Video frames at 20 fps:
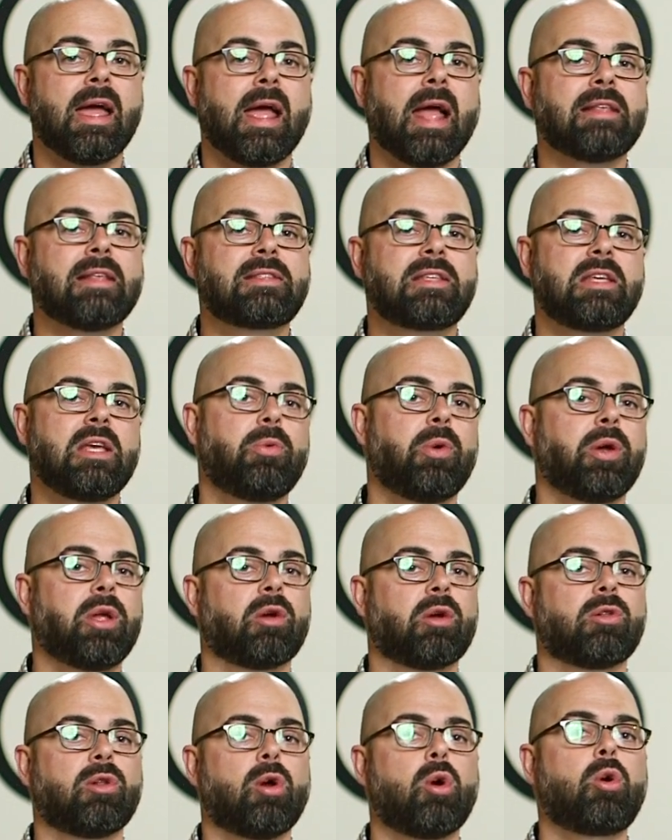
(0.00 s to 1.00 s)
and see what
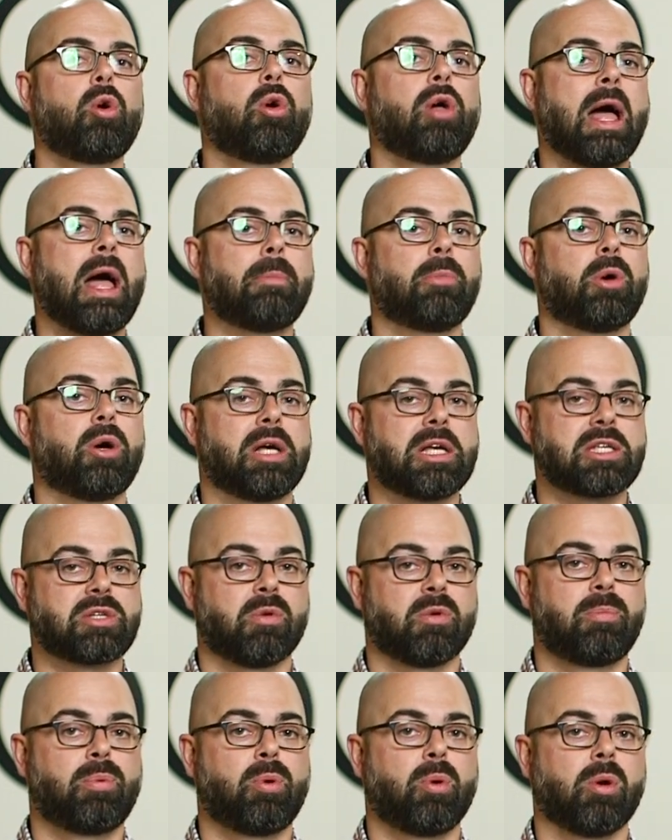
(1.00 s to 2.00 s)
your local MLS
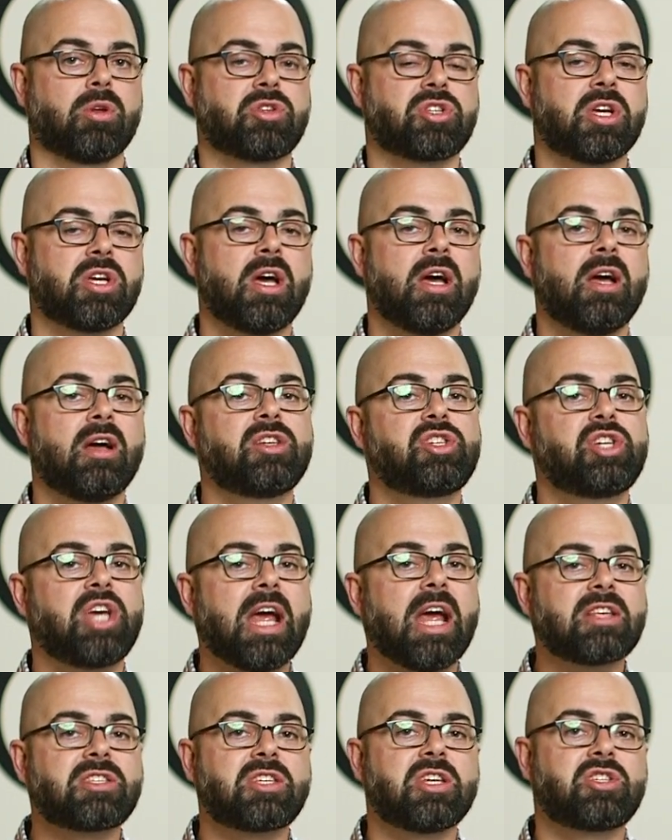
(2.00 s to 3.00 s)
reports.
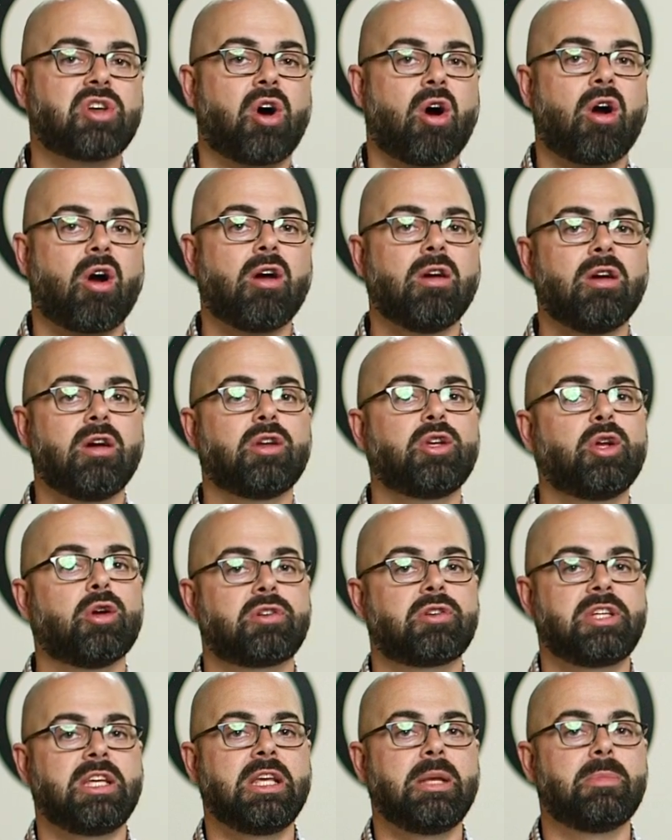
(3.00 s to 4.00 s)
Chances are your
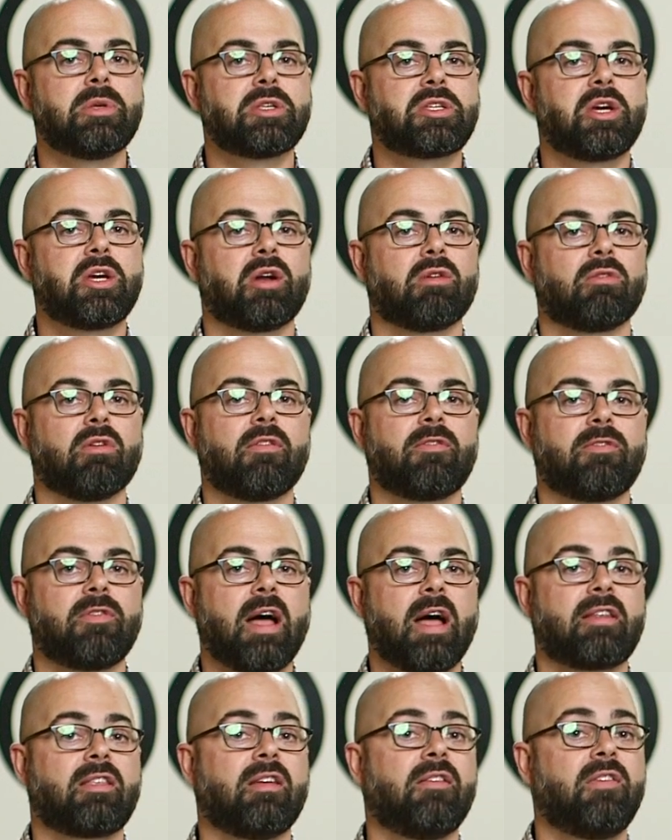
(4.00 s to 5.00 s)
team is gonna
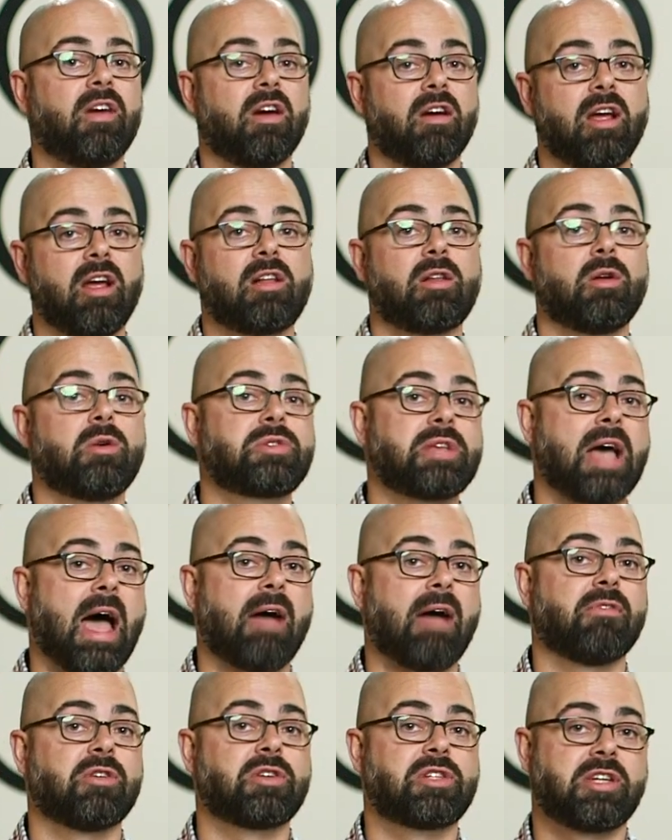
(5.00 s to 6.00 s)
reflect a very close
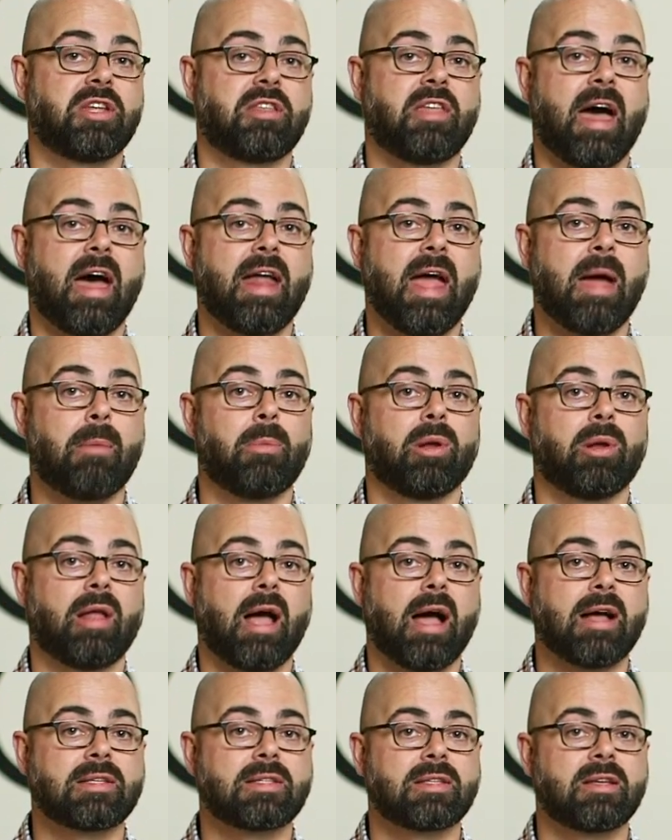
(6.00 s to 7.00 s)
average to that
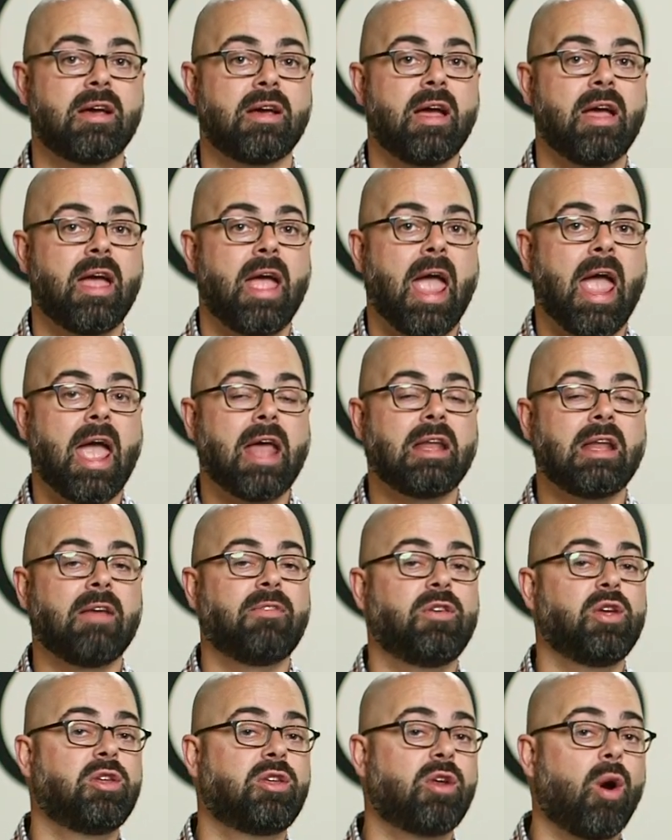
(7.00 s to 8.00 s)
MLS. And
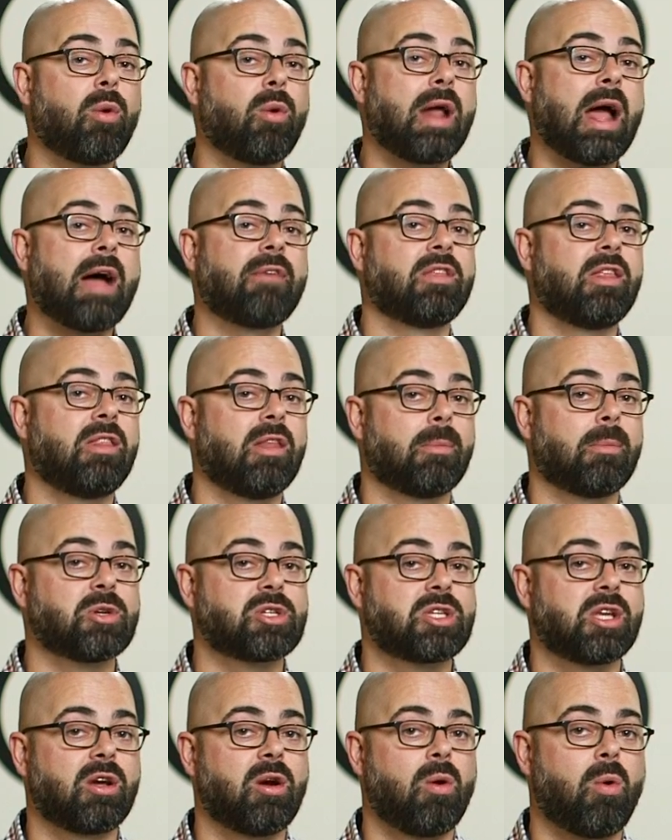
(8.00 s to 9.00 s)
if you don't have the
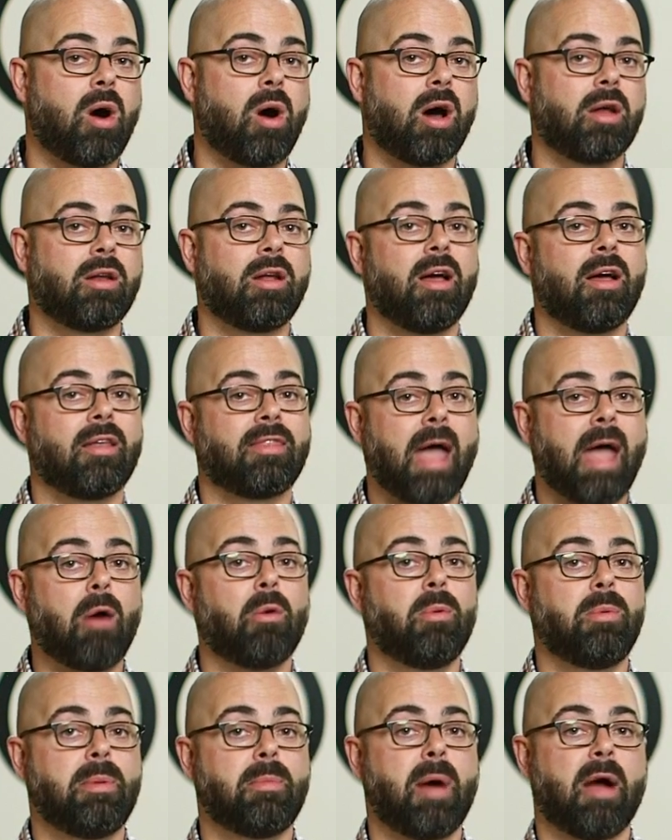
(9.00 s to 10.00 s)
numbers to go on, that
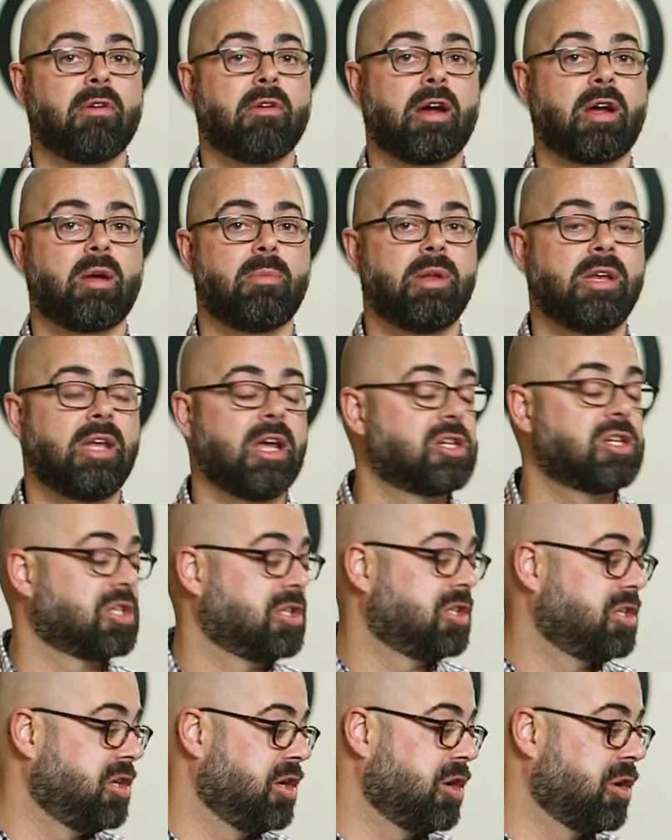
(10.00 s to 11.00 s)
would be my recommendation
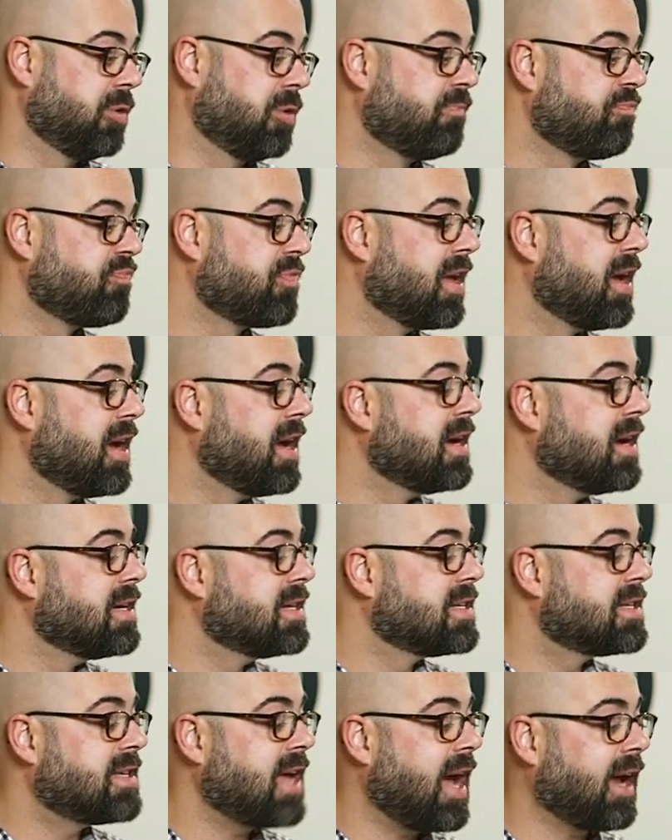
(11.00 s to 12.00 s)
to you.
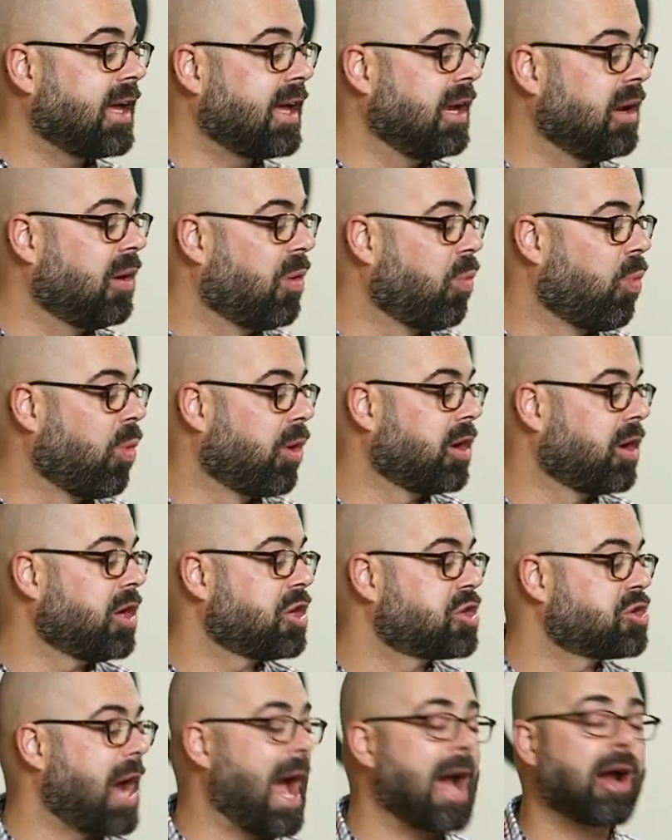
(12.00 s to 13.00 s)
Second, we're gonna
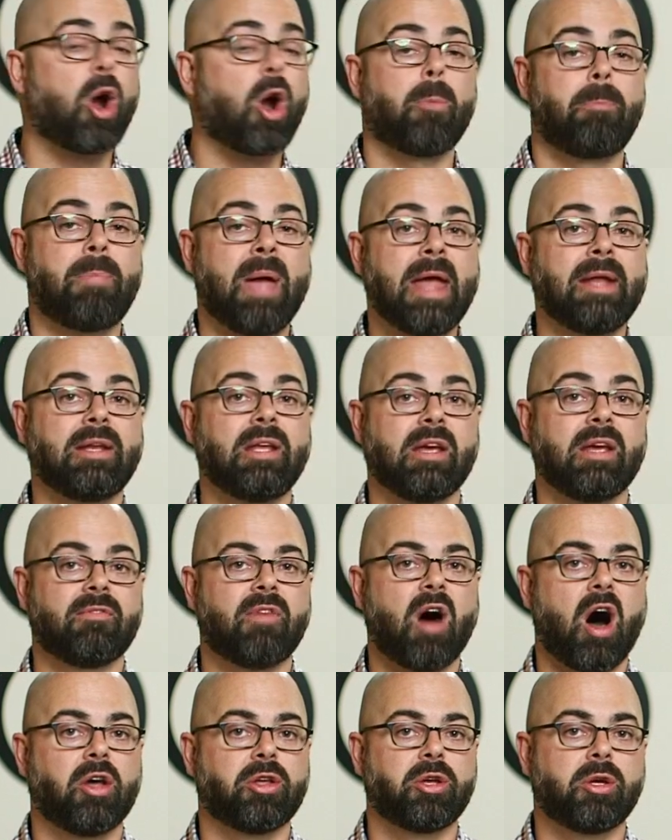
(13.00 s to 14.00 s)
track our pending
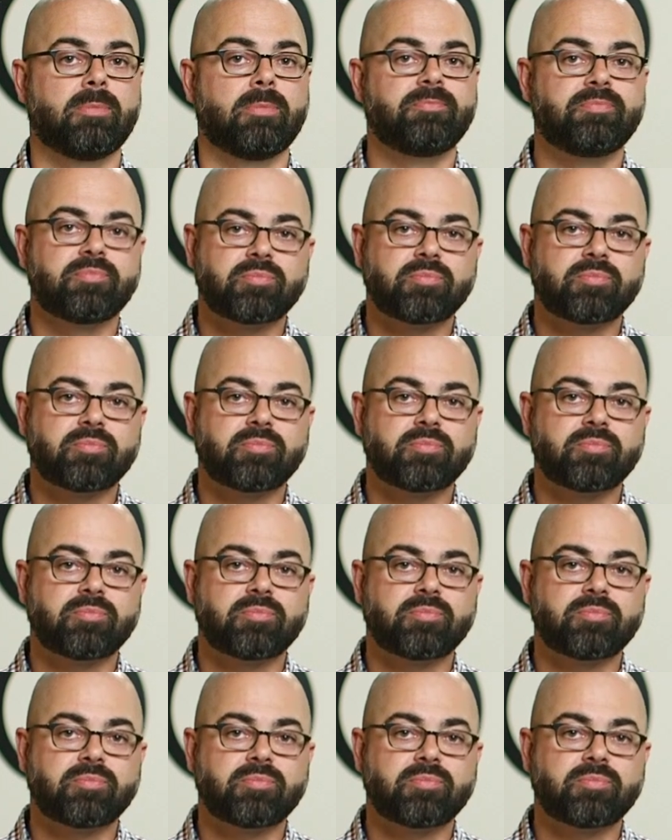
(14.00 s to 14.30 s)
volume.